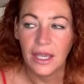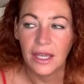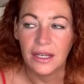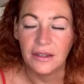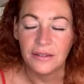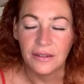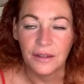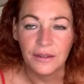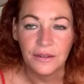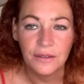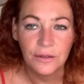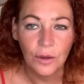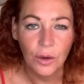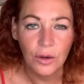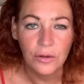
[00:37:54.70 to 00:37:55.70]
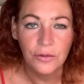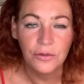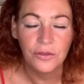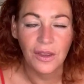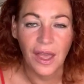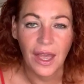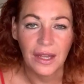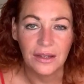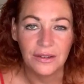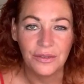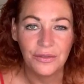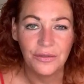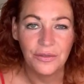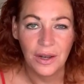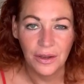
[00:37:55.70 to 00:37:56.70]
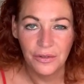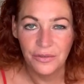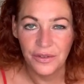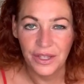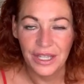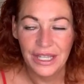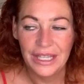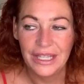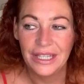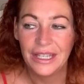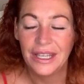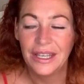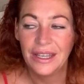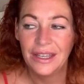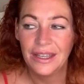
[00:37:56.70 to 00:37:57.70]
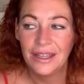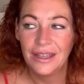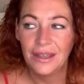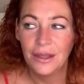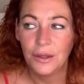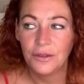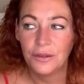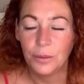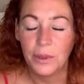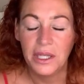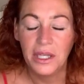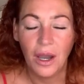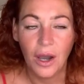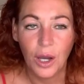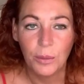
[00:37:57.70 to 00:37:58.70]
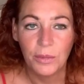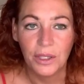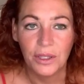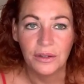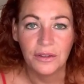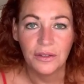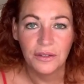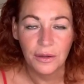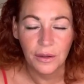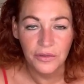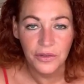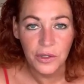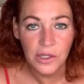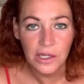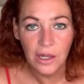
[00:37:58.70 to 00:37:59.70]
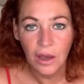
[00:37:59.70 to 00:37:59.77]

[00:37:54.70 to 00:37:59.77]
and it's a soft and fluffy sweet almond. So if you